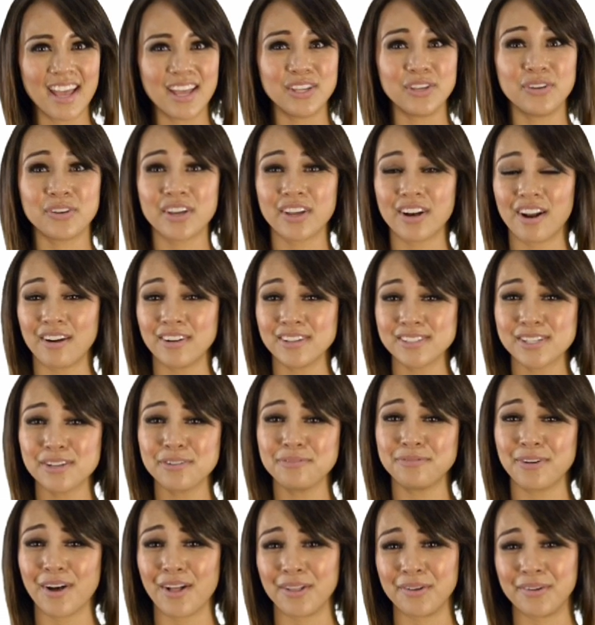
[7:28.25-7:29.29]
You can also
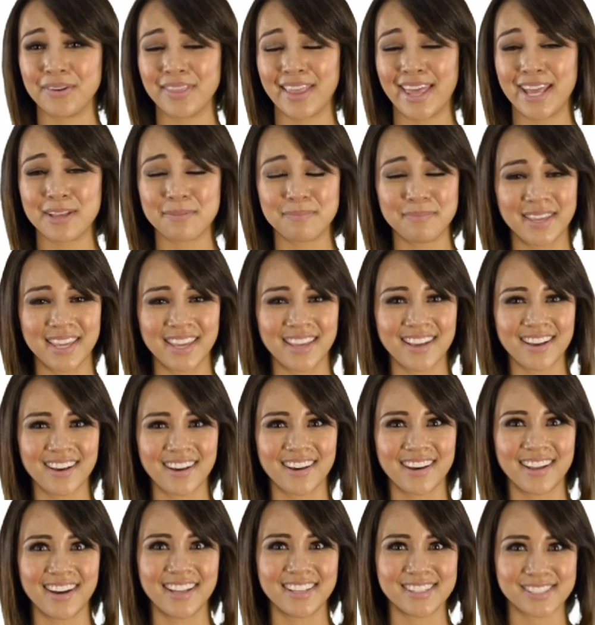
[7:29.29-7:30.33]
follow and like me on
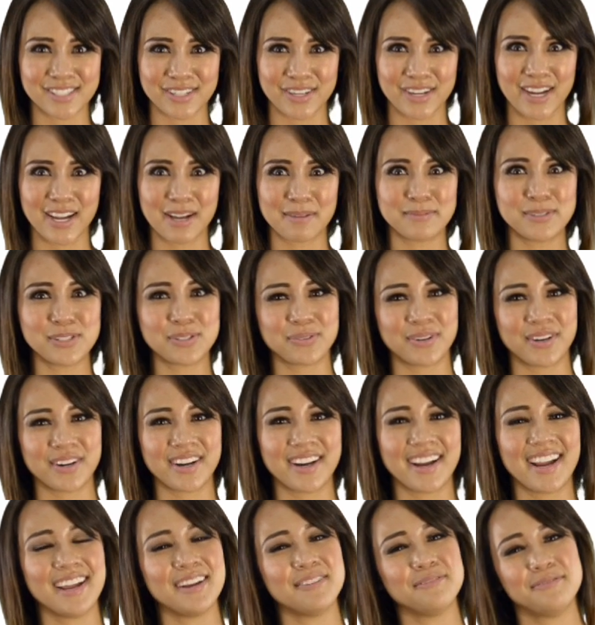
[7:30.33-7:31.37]
Instagram, Twitter,
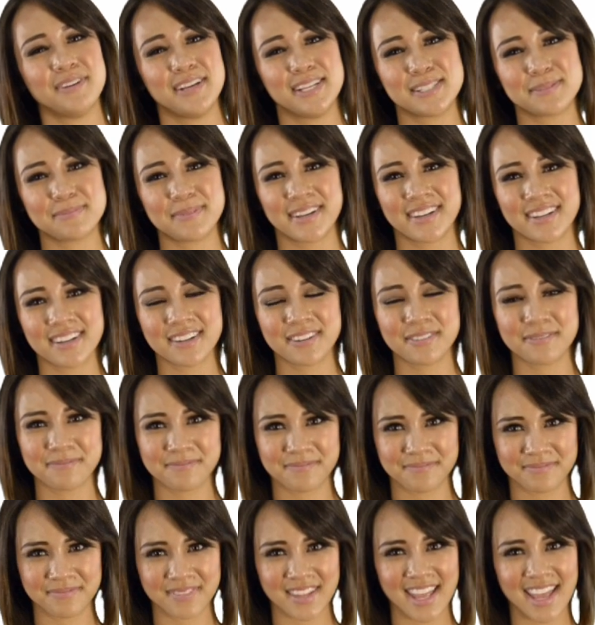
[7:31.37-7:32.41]
and Facebook.
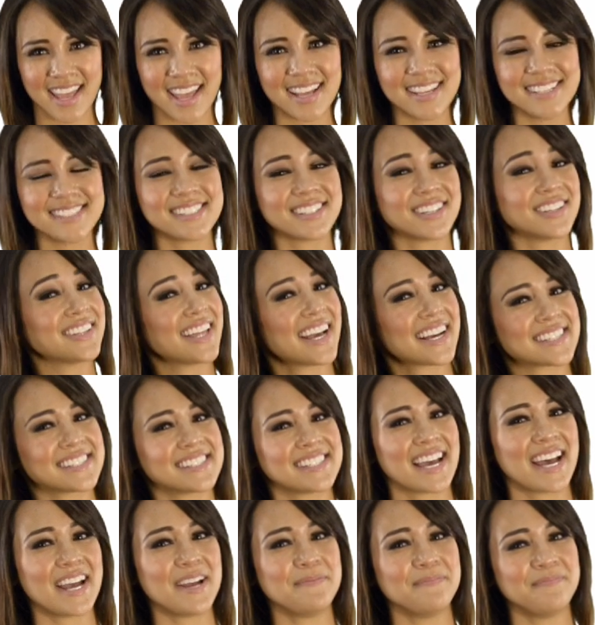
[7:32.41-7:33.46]
Till next
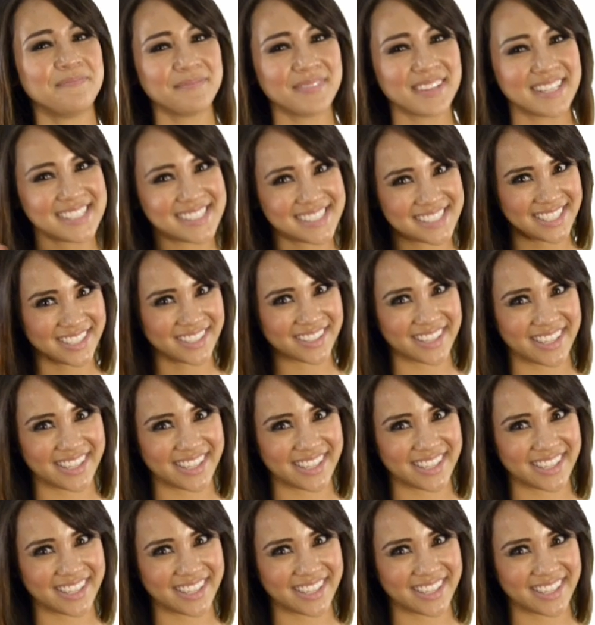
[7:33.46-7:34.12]
time, see you